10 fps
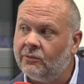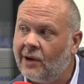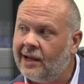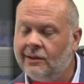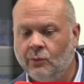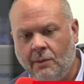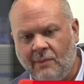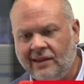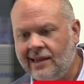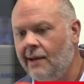Right? We
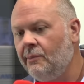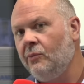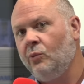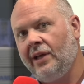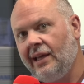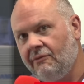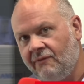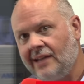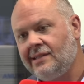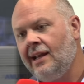meet them, we
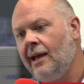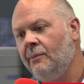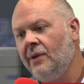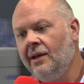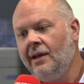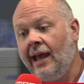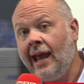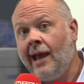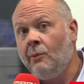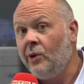invest in them,
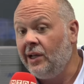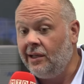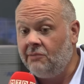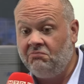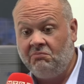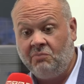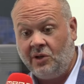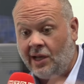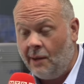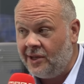and we
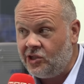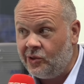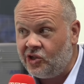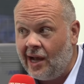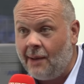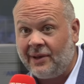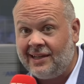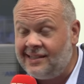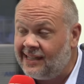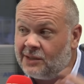come into a shop, and
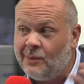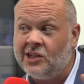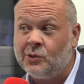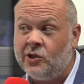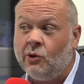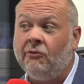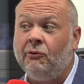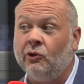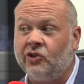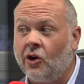in 6 months we do a
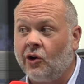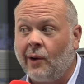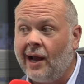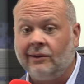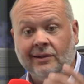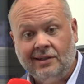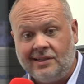full turnaround.